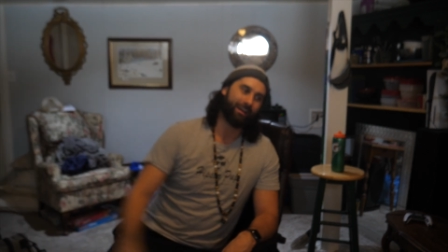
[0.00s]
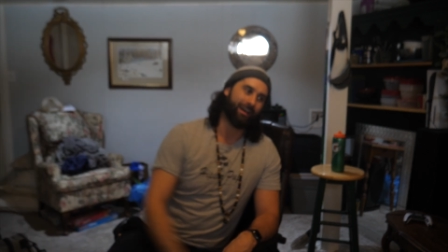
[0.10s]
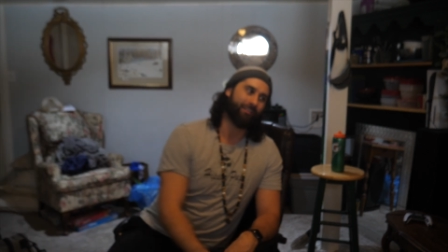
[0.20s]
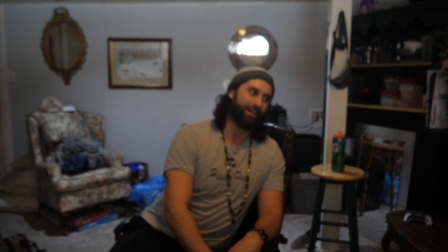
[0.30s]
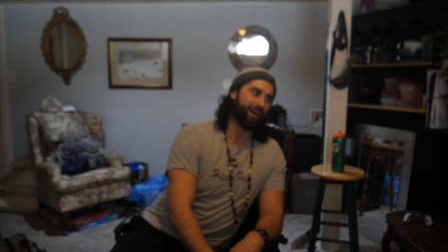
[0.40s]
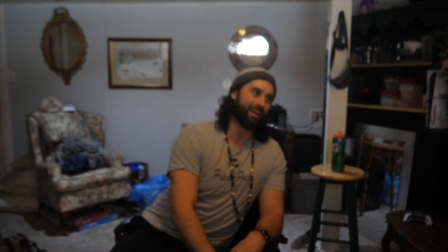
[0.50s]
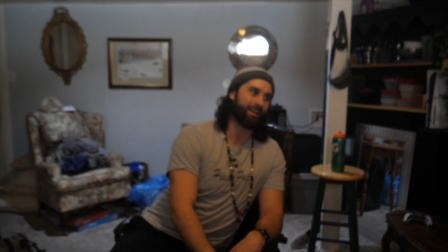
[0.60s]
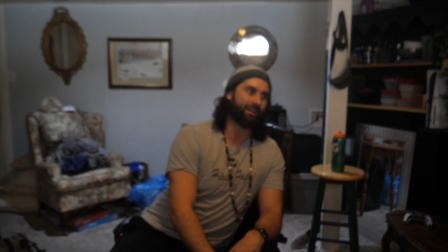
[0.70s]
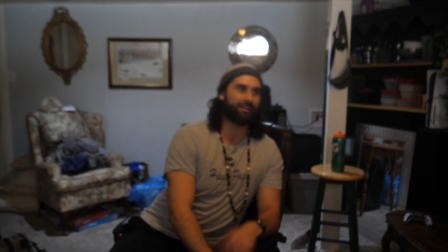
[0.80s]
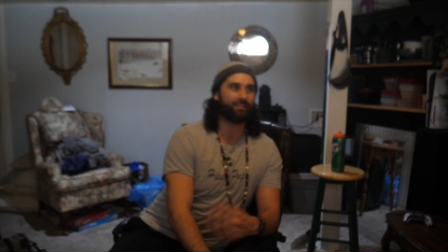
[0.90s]
And
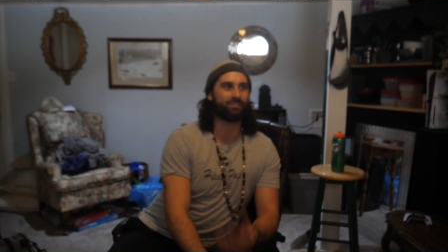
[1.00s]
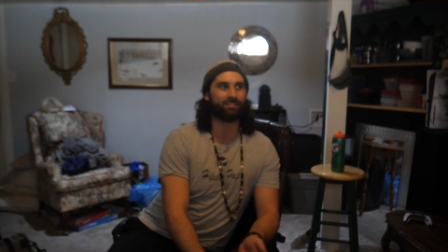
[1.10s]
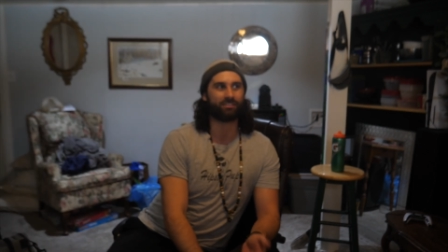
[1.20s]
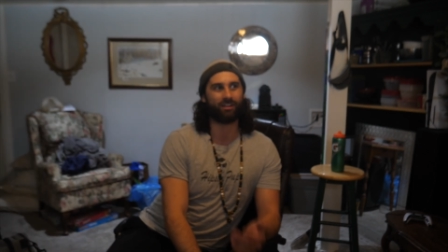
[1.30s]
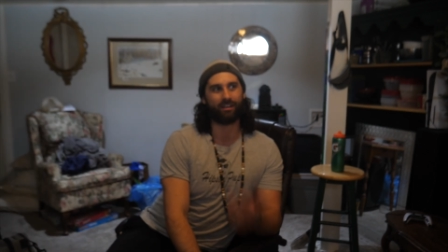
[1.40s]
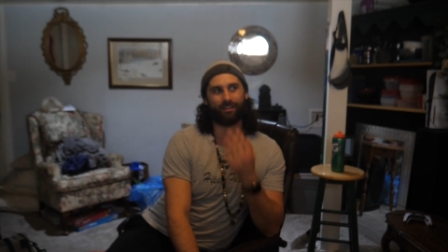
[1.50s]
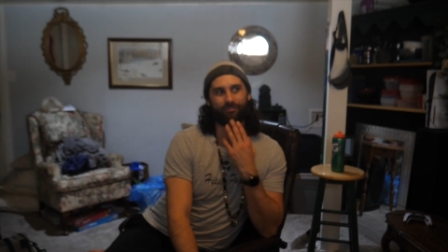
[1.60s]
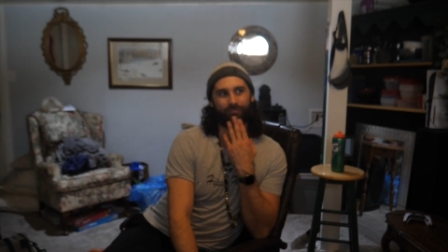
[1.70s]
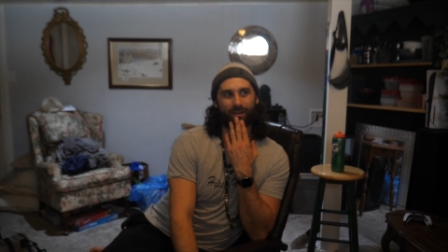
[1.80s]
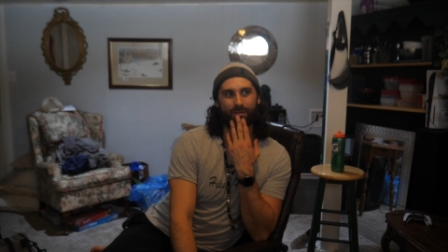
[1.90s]
then you're just trying to get
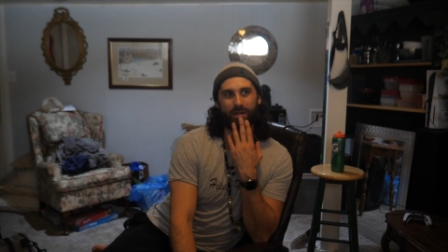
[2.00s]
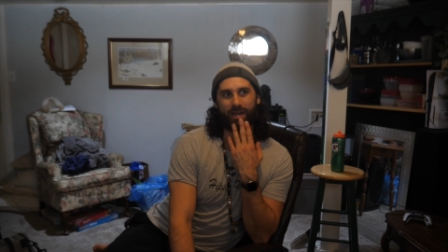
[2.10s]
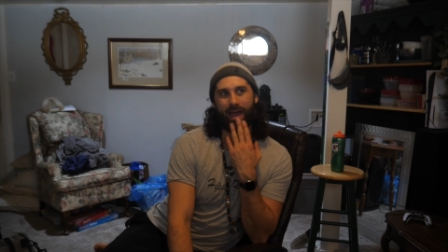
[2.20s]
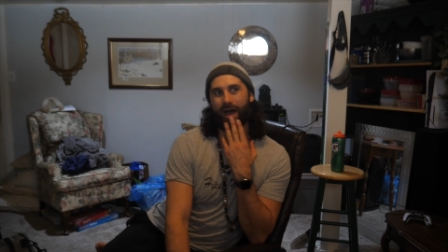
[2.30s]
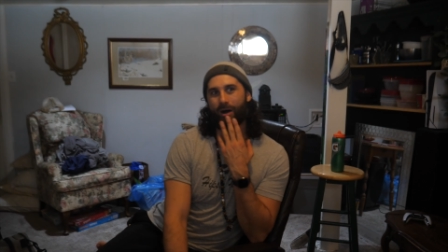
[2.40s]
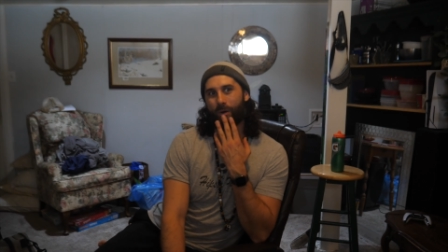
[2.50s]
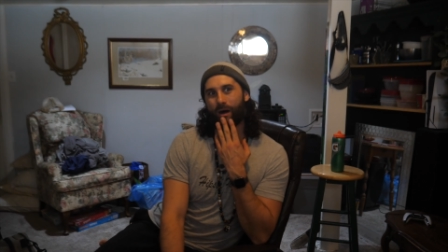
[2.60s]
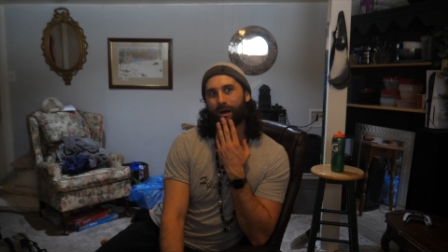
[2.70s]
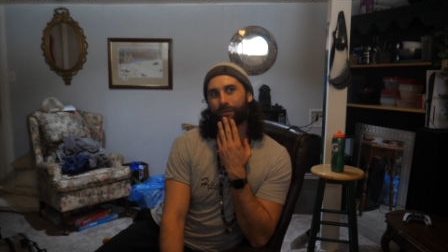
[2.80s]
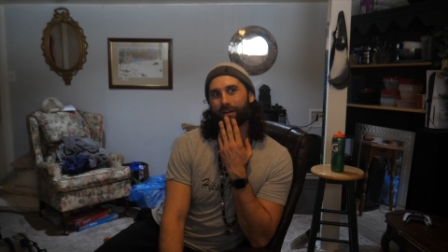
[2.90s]
funny. But
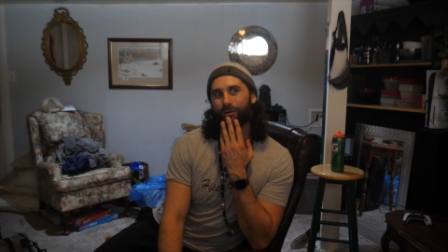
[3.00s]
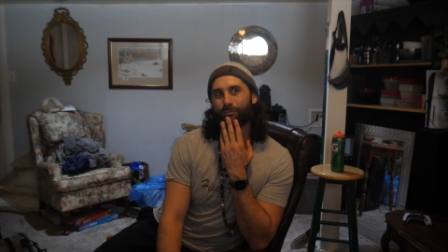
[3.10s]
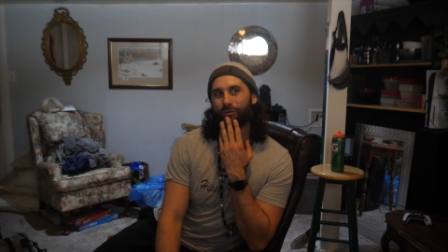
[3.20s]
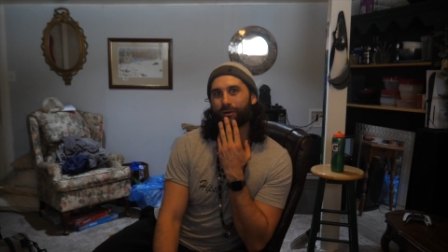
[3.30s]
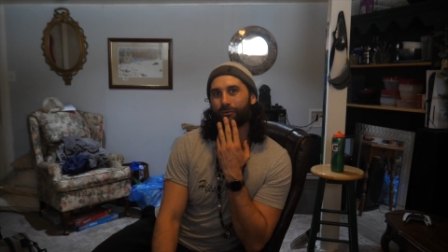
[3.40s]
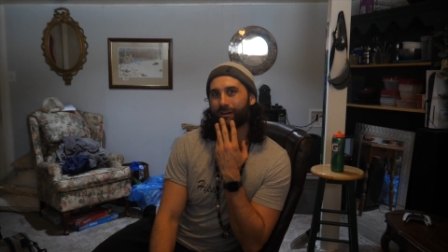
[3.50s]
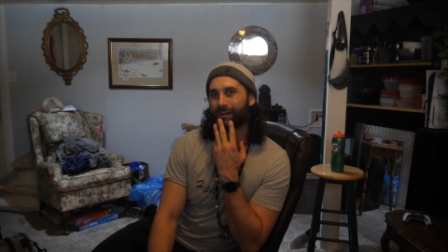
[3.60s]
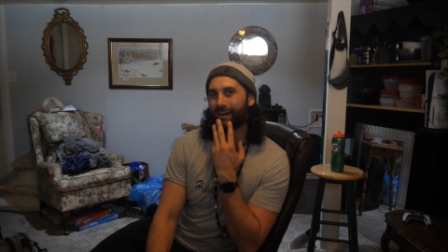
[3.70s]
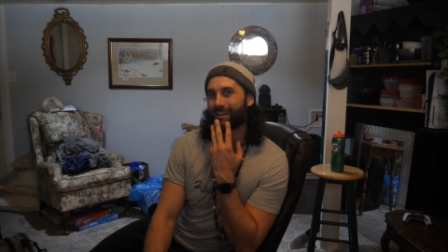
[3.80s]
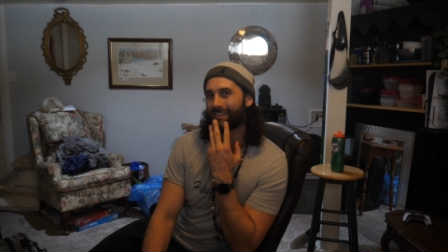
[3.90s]
now I'm getting to a point
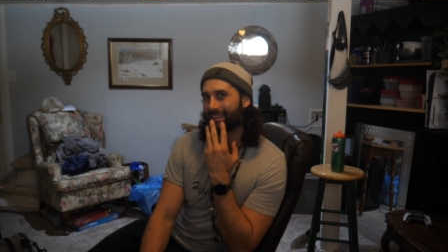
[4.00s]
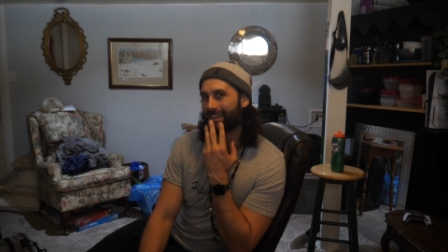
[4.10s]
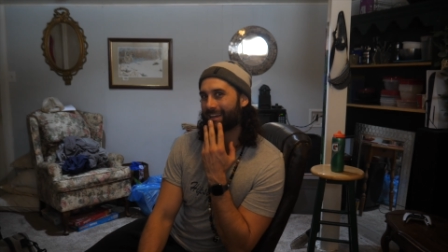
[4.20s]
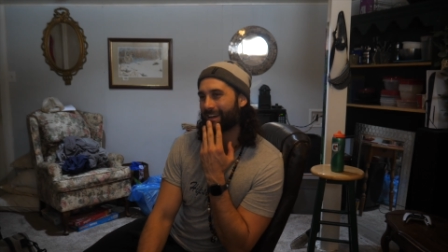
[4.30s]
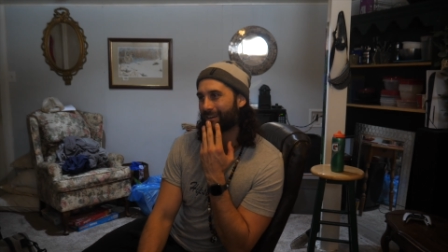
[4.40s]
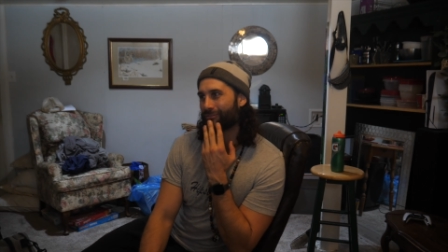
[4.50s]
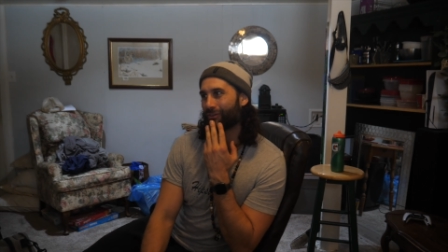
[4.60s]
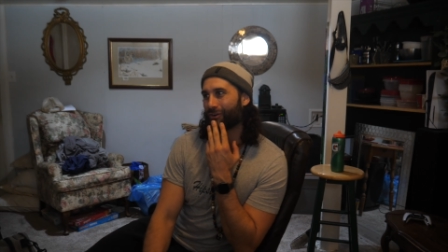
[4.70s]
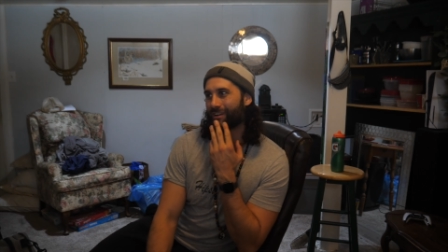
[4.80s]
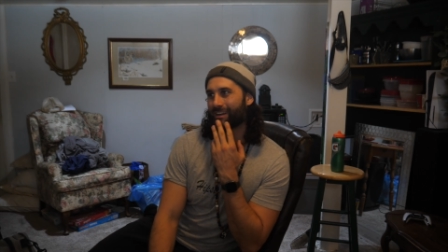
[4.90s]
where I think I've
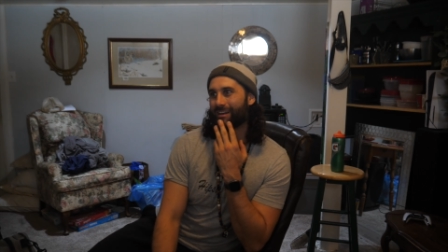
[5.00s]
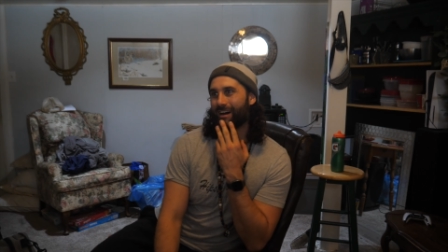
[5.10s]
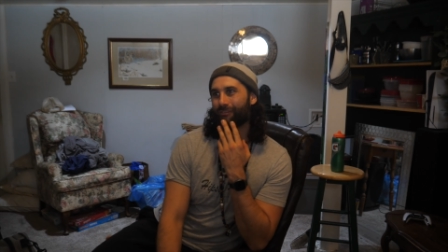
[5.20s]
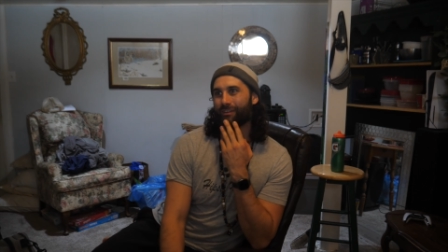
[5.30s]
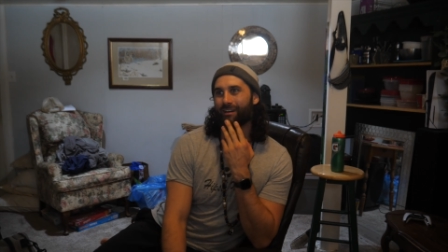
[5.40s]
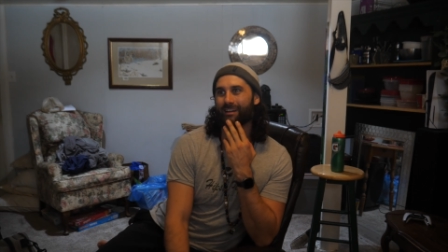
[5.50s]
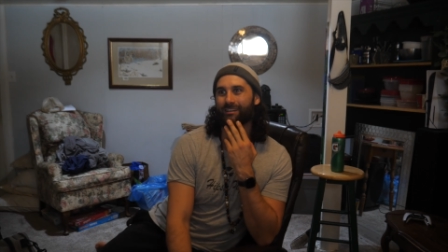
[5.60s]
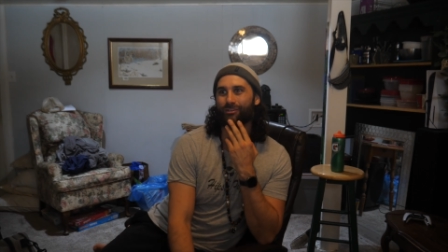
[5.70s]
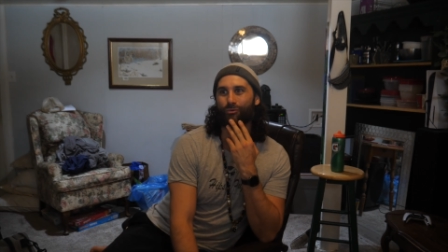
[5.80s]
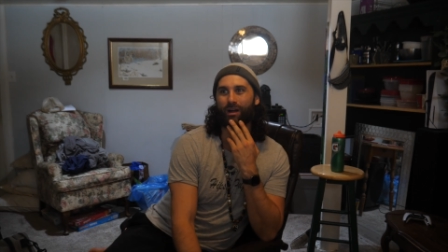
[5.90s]
learned it enough that I
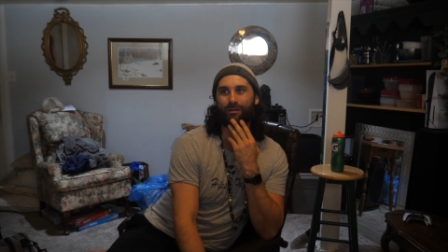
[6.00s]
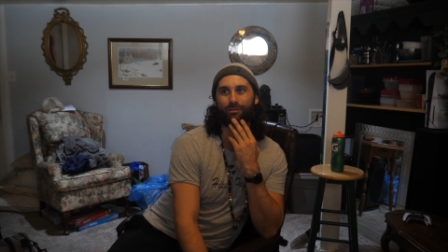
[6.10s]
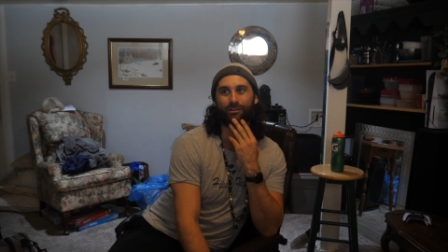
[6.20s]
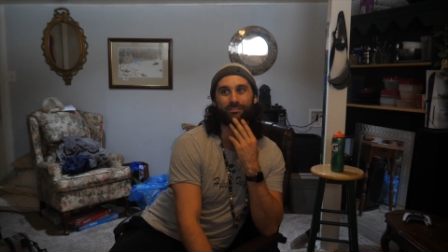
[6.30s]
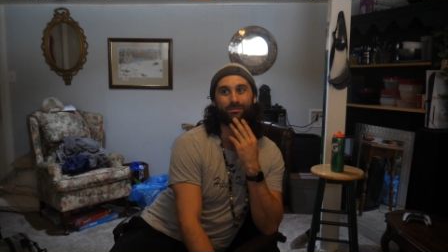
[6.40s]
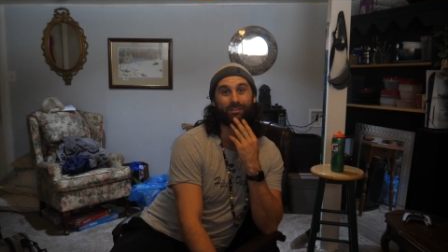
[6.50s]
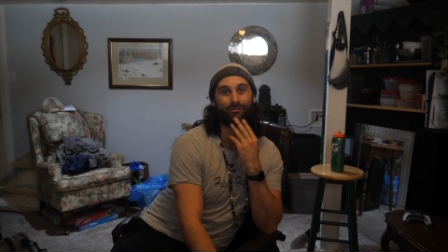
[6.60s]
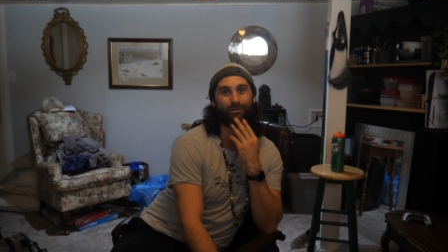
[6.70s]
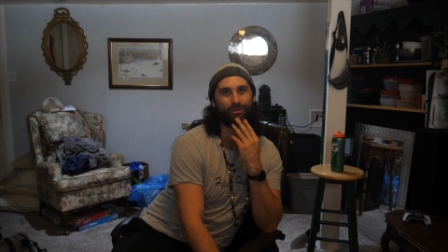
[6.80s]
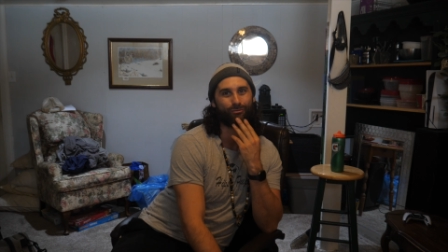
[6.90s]
get to write about some
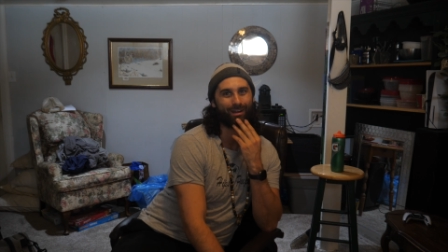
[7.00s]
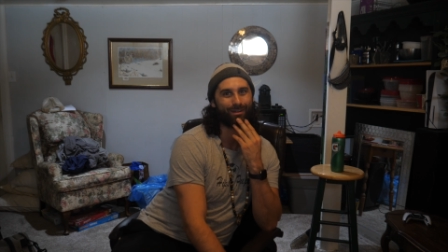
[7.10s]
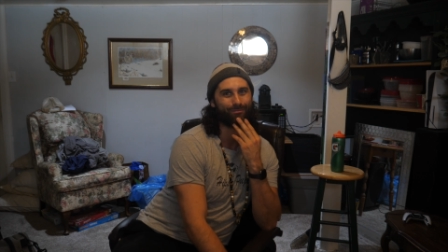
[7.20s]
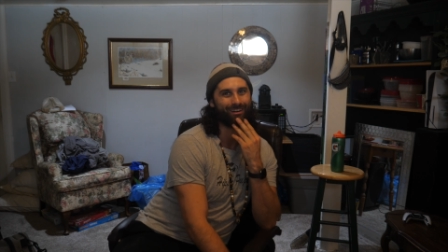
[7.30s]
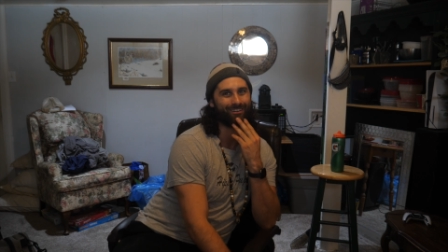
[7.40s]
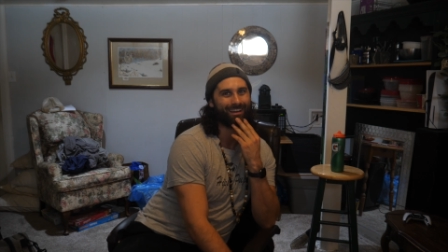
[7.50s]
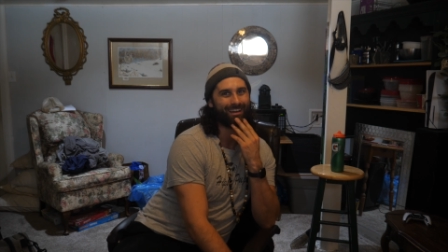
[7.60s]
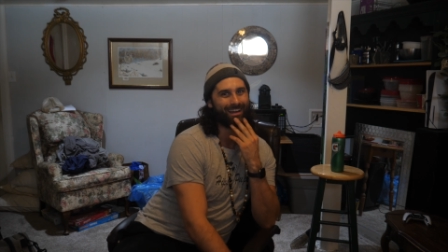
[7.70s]
stuff I want to write about.